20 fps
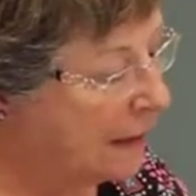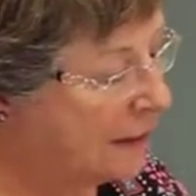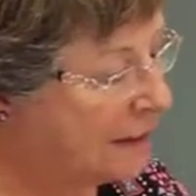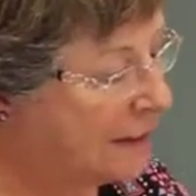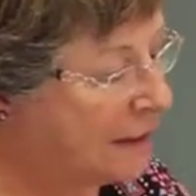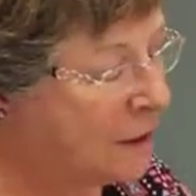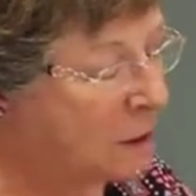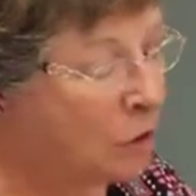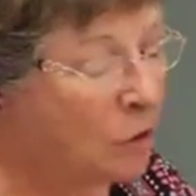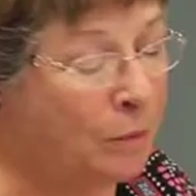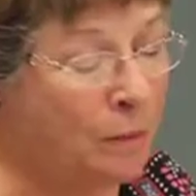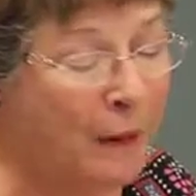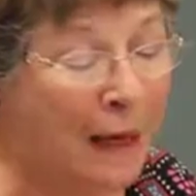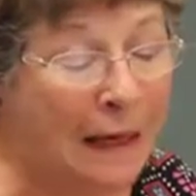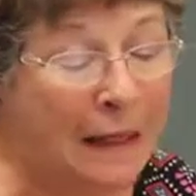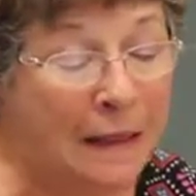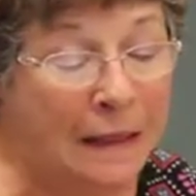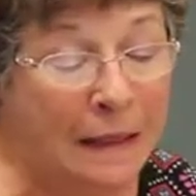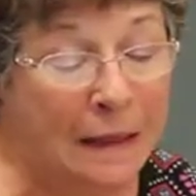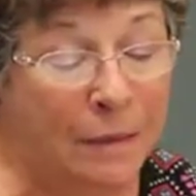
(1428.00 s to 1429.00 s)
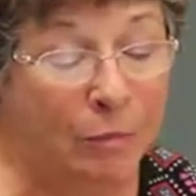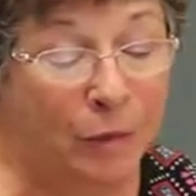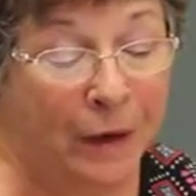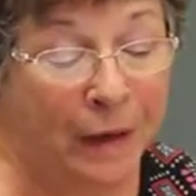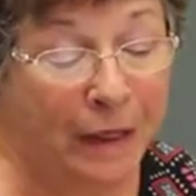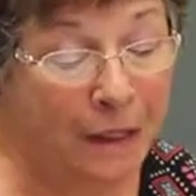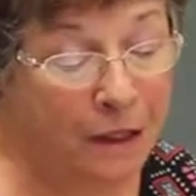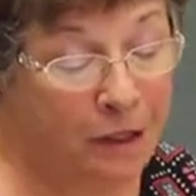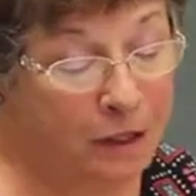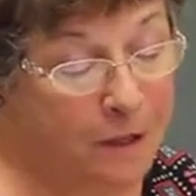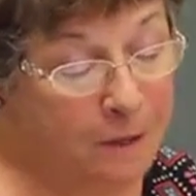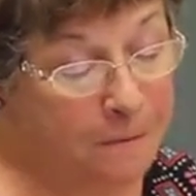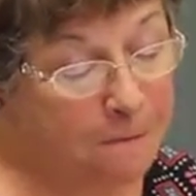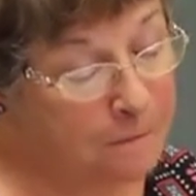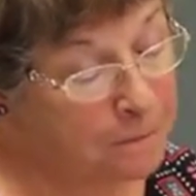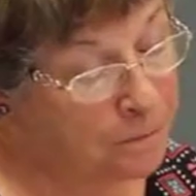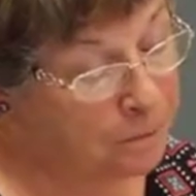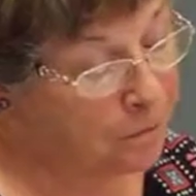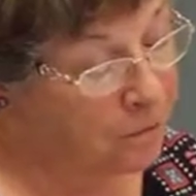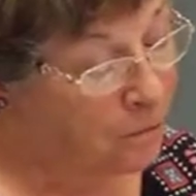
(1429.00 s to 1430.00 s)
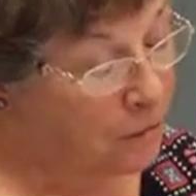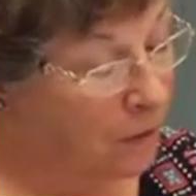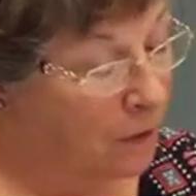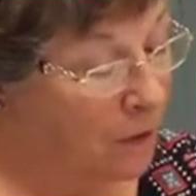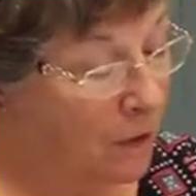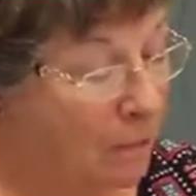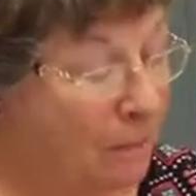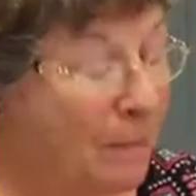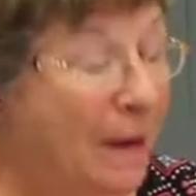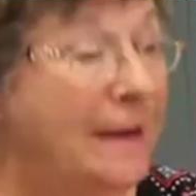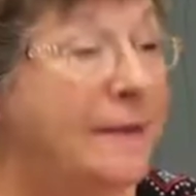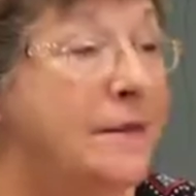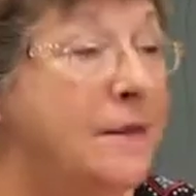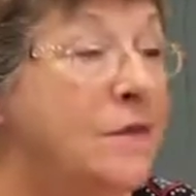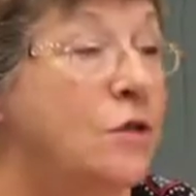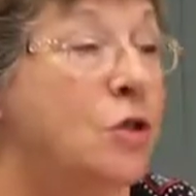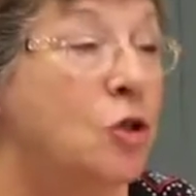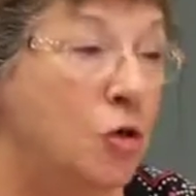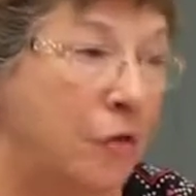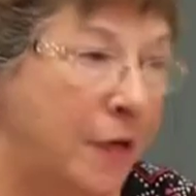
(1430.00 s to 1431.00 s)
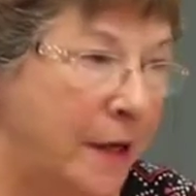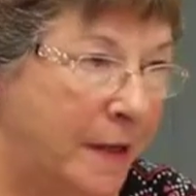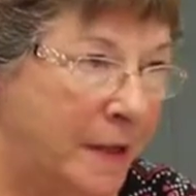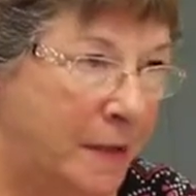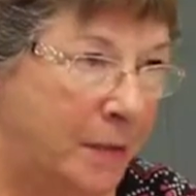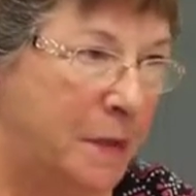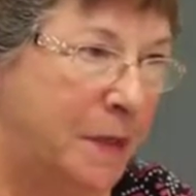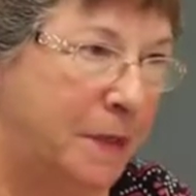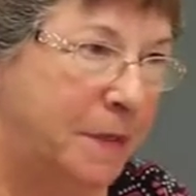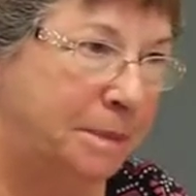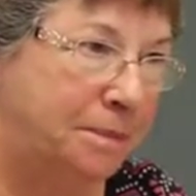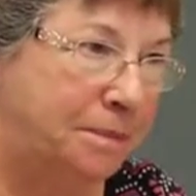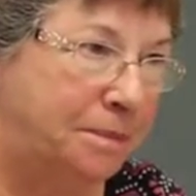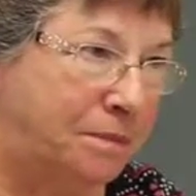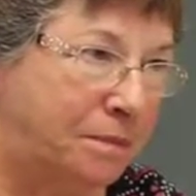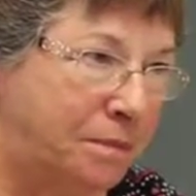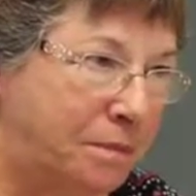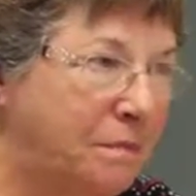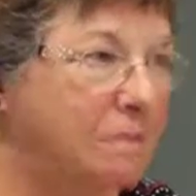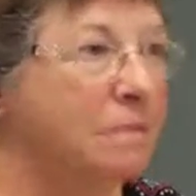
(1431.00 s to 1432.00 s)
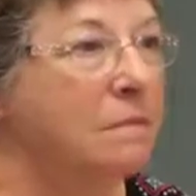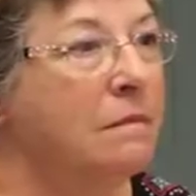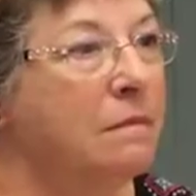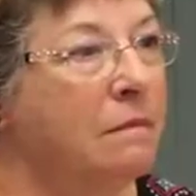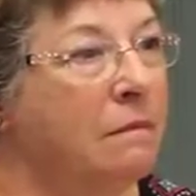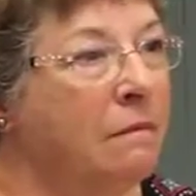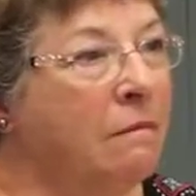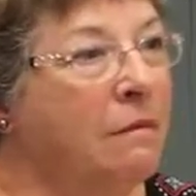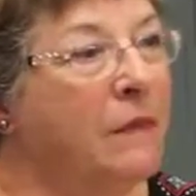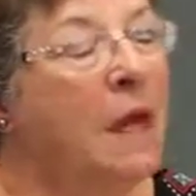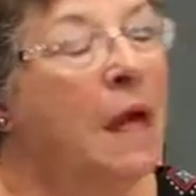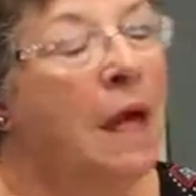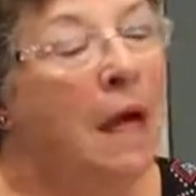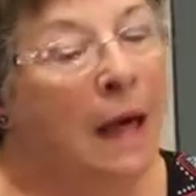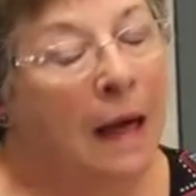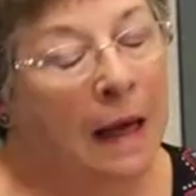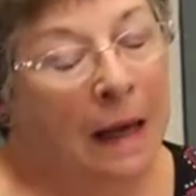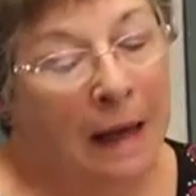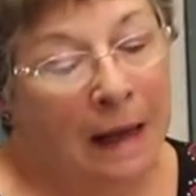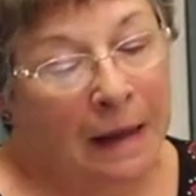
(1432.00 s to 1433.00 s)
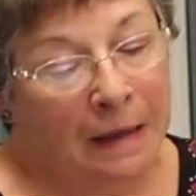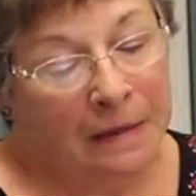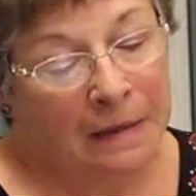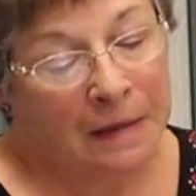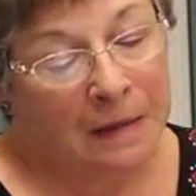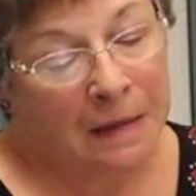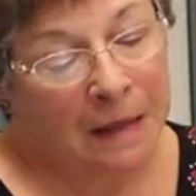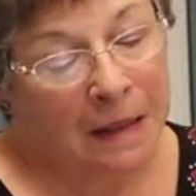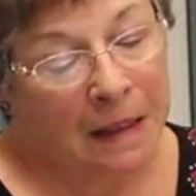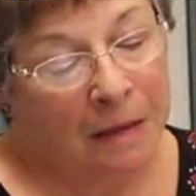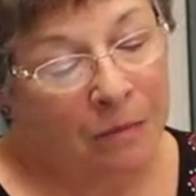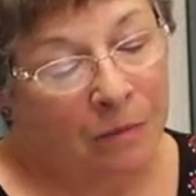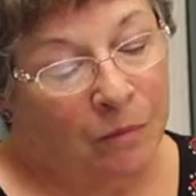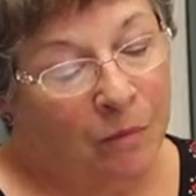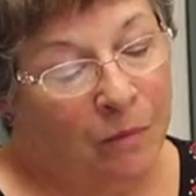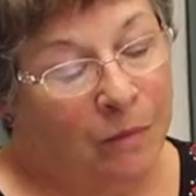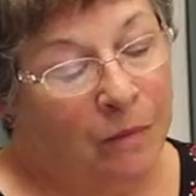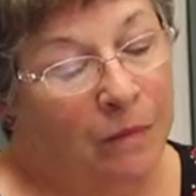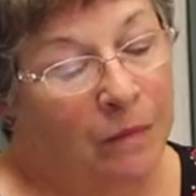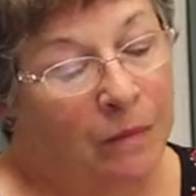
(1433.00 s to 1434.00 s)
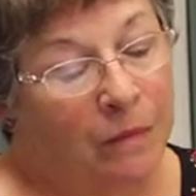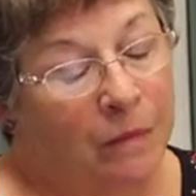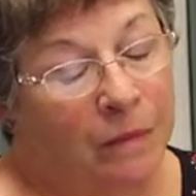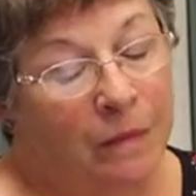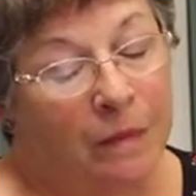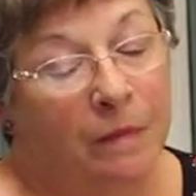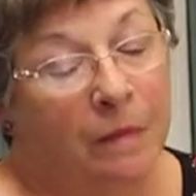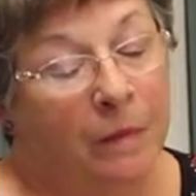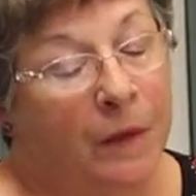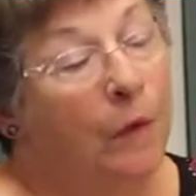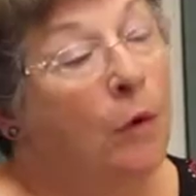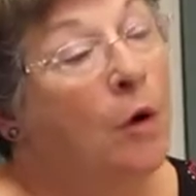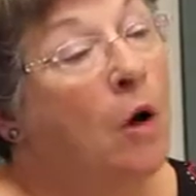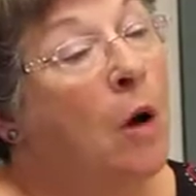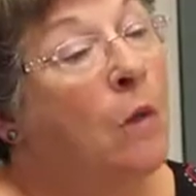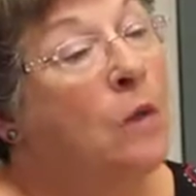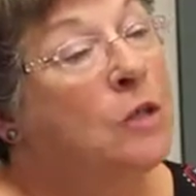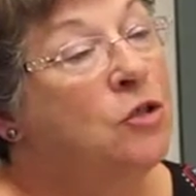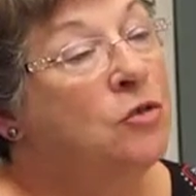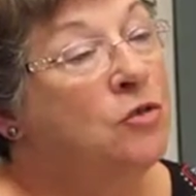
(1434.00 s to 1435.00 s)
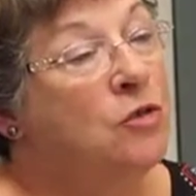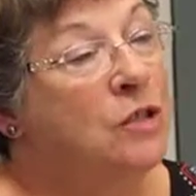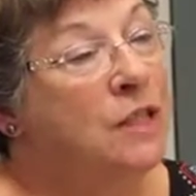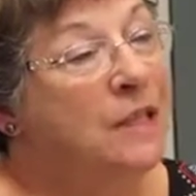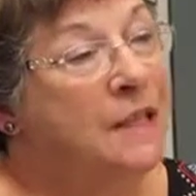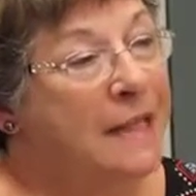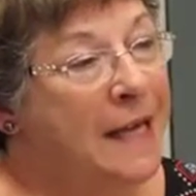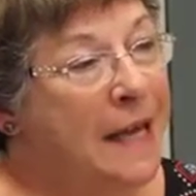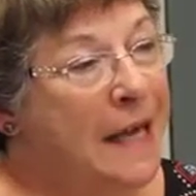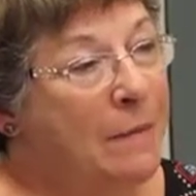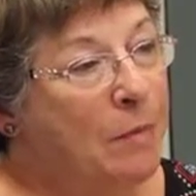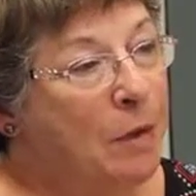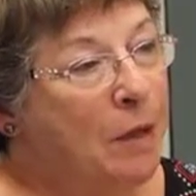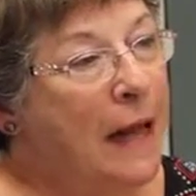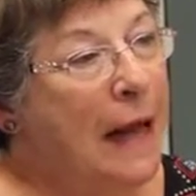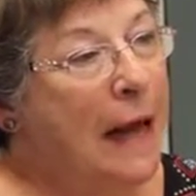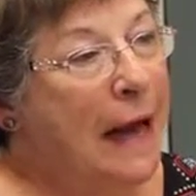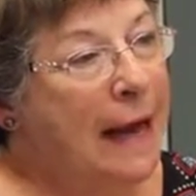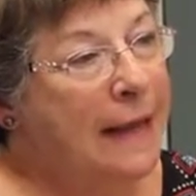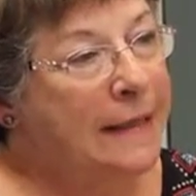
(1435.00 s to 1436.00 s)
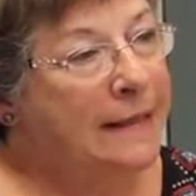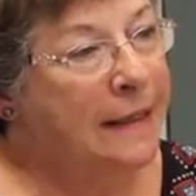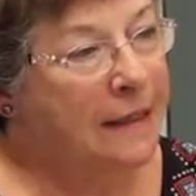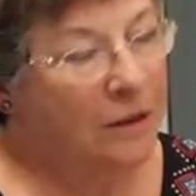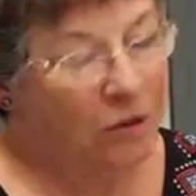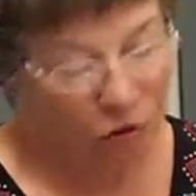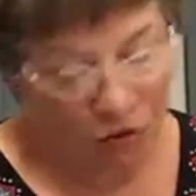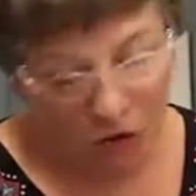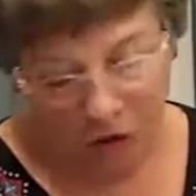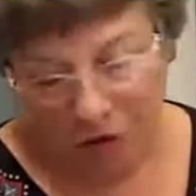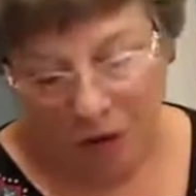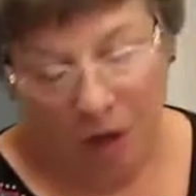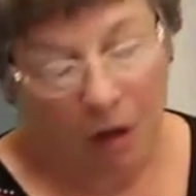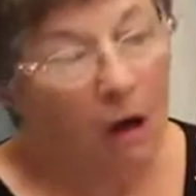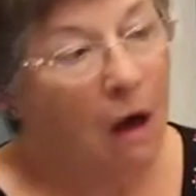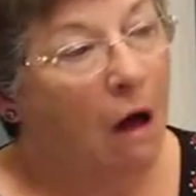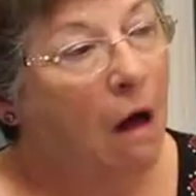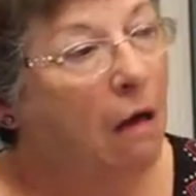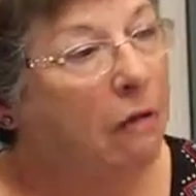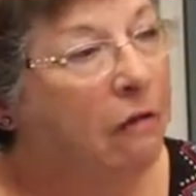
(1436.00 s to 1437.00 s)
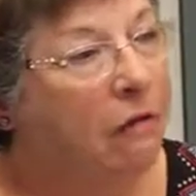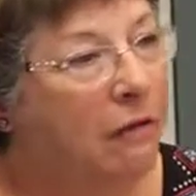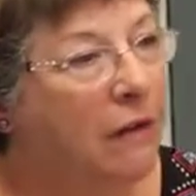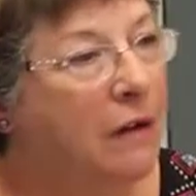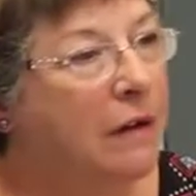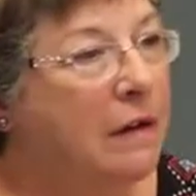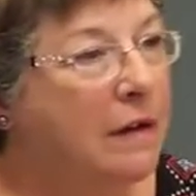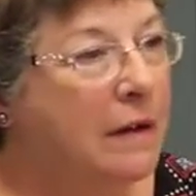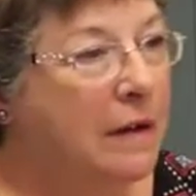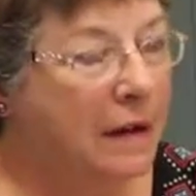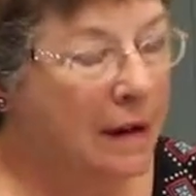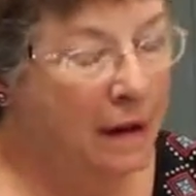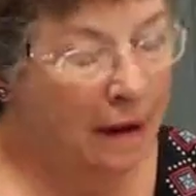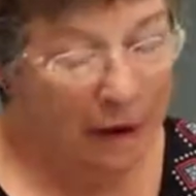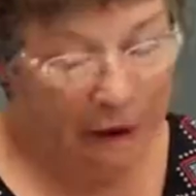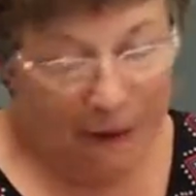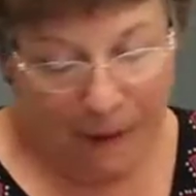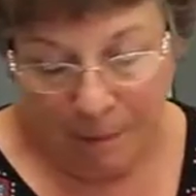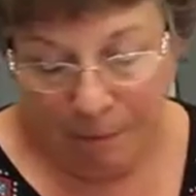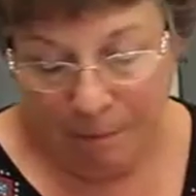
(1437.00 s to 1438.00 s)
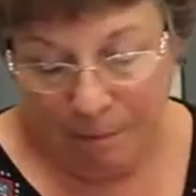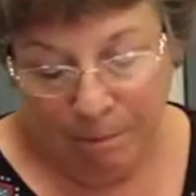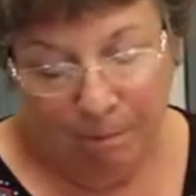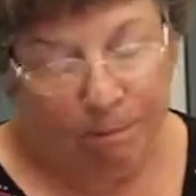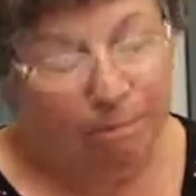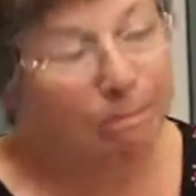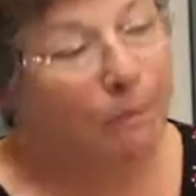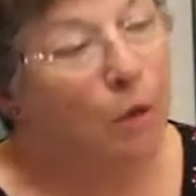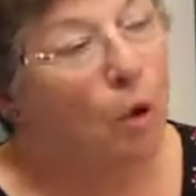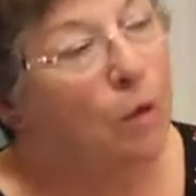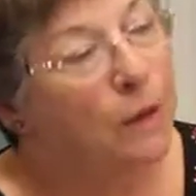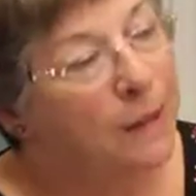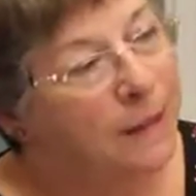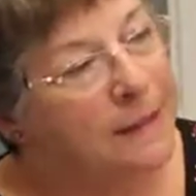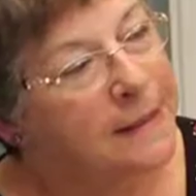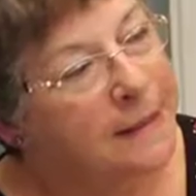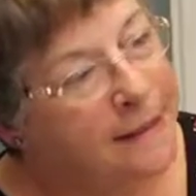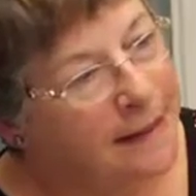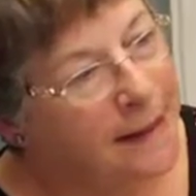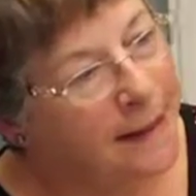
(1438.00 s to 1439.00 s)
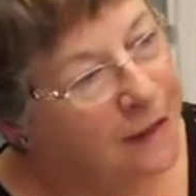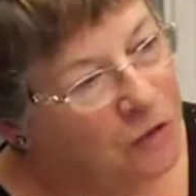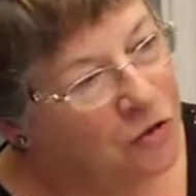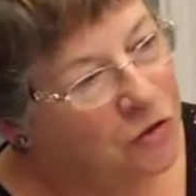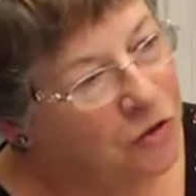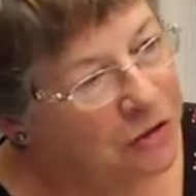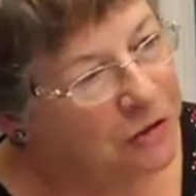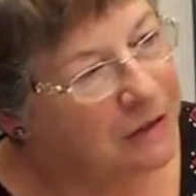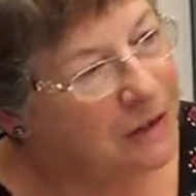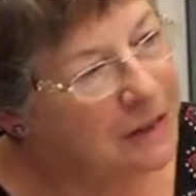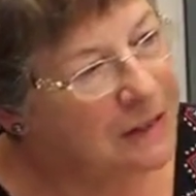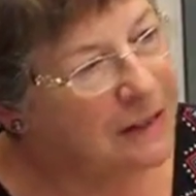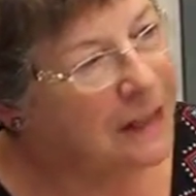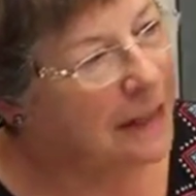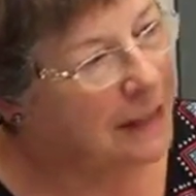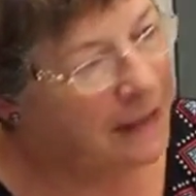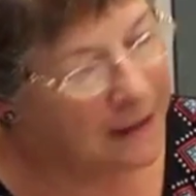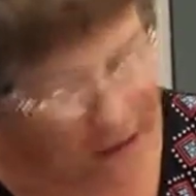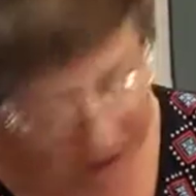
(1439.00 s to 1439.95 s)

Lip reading: And he'd come back and he'd bring us Benson's crisps. And we were always under the table hiding under the cloth. And he'd poke his stick under and say,